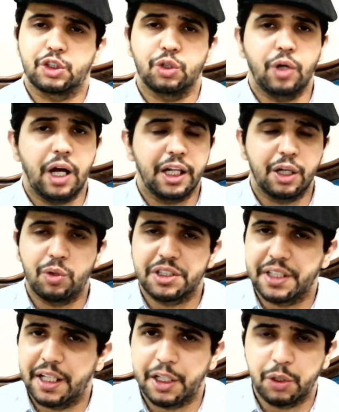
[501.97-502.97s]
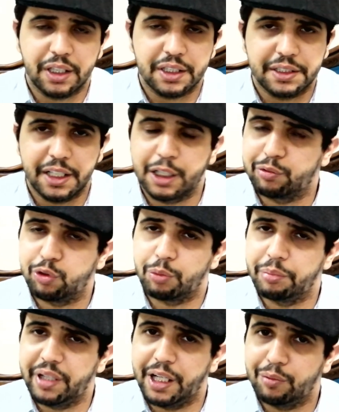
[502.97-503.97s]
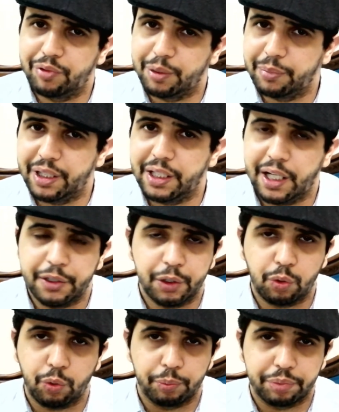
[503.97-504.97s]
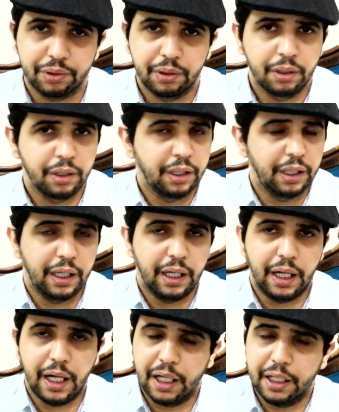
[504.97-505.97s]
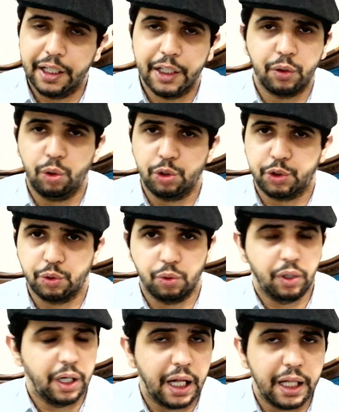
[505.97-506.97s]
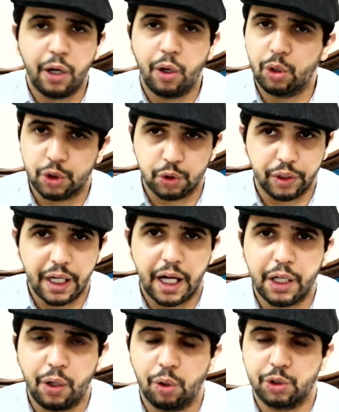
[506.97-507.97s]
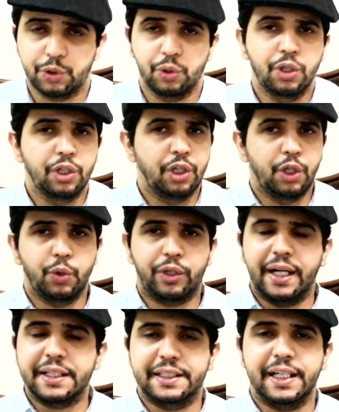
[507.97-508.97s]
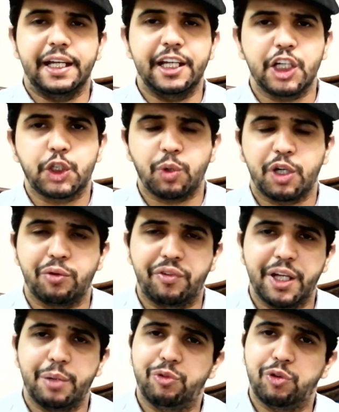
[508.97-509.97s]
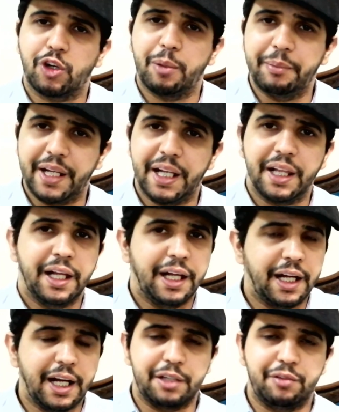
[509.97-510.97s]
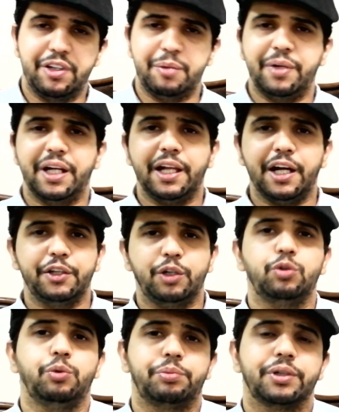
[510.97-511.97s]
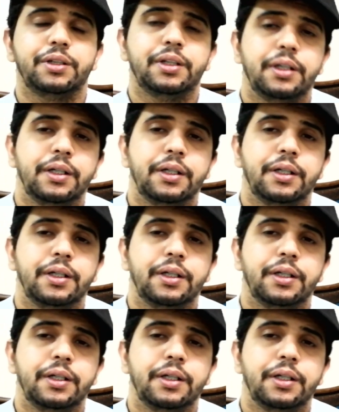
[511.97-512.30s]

So ahla wa sahlan, you can say it for male, female and group. Ahlain also, hala also, ya hala also. You can say each one of them for a male and female and group.